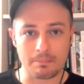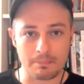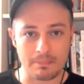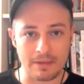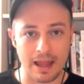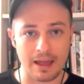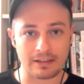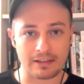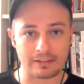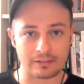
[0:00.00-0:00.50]

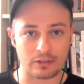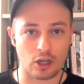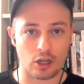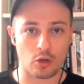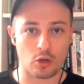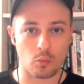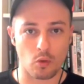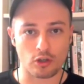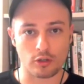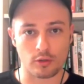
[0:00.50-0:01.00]
let us
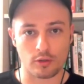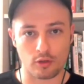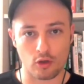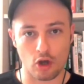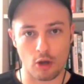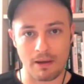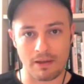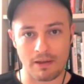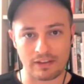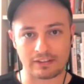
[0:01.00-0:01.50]
know what you
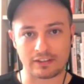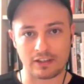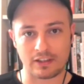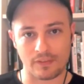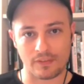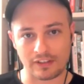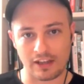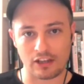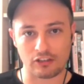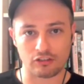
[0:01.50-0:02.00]
thought about this
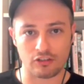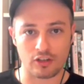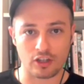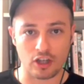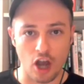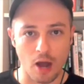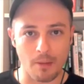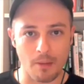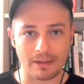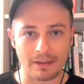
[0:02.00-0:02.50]
conversation in the
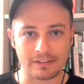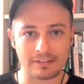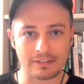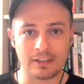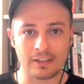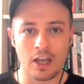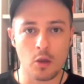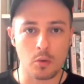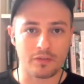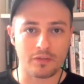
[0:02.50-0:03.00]
comments.